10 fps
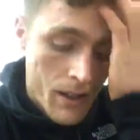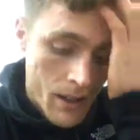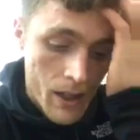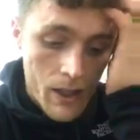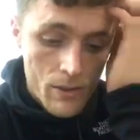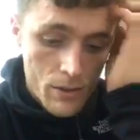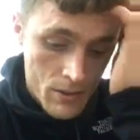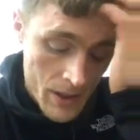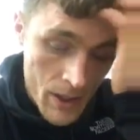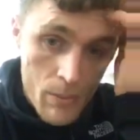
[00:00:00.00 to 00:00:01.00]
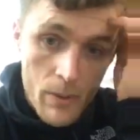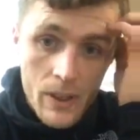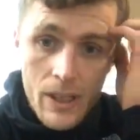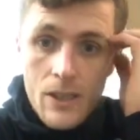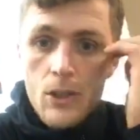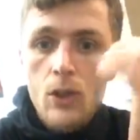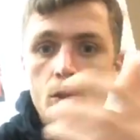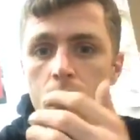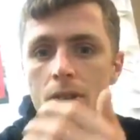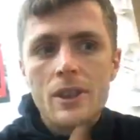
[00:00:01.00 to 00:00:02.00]
And then when these
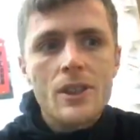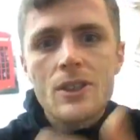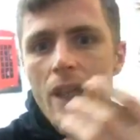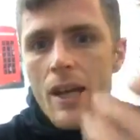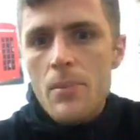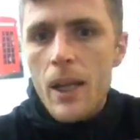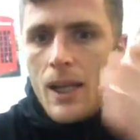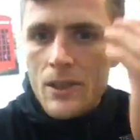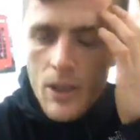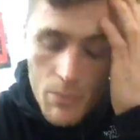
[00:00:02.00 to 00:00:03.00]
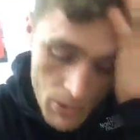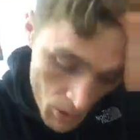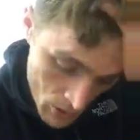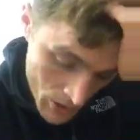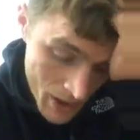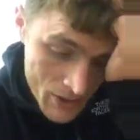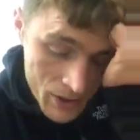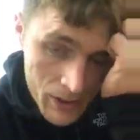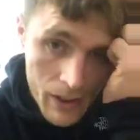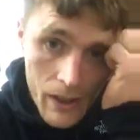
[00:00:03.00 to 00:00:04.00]
countries are destabilised in the process,
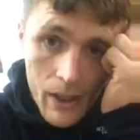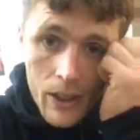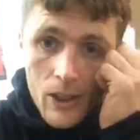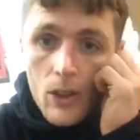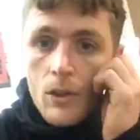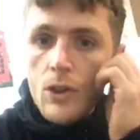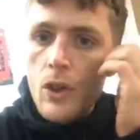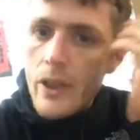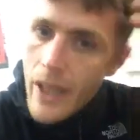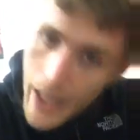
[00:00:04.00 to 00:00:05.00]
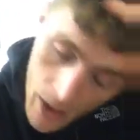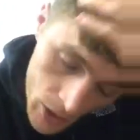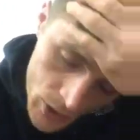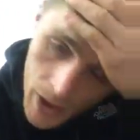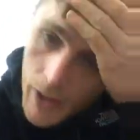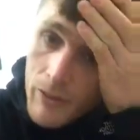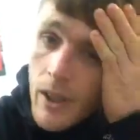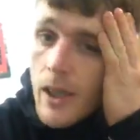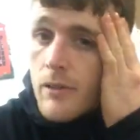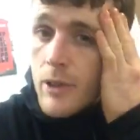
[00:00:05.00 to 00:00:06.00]
and there's all the chaos that have
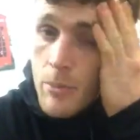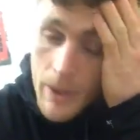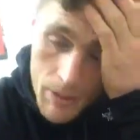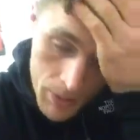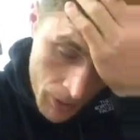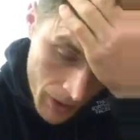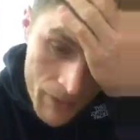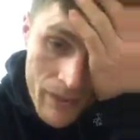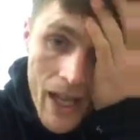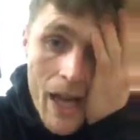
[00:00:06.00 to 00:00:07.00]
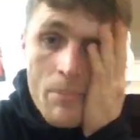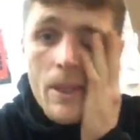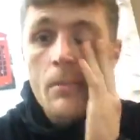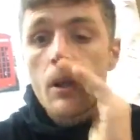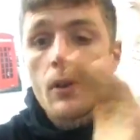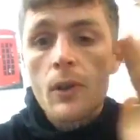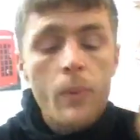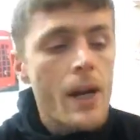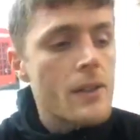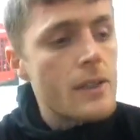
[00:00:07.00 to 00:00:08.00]
for the people who live there, people along the
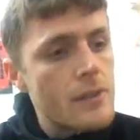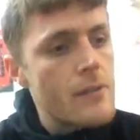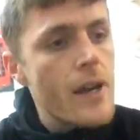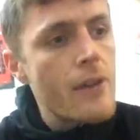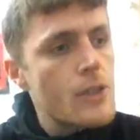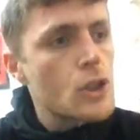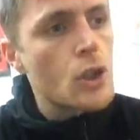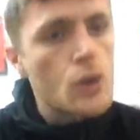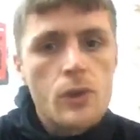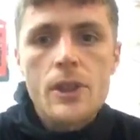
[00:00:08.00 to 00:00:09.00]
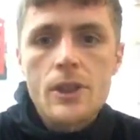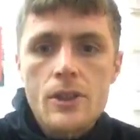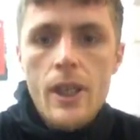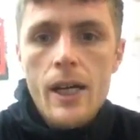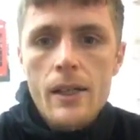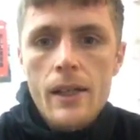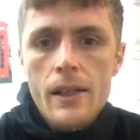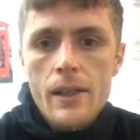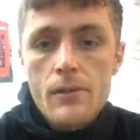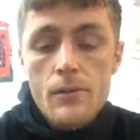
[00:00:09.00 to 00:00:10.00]
way, the various countries as
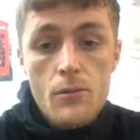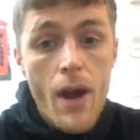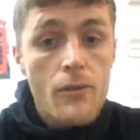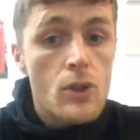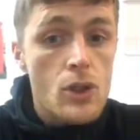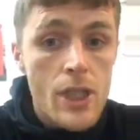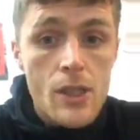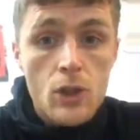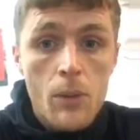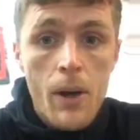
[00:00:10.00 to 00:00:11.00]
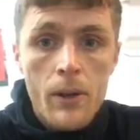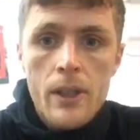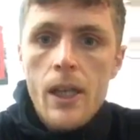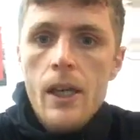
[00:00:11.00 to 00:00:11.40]
the refugees come out, and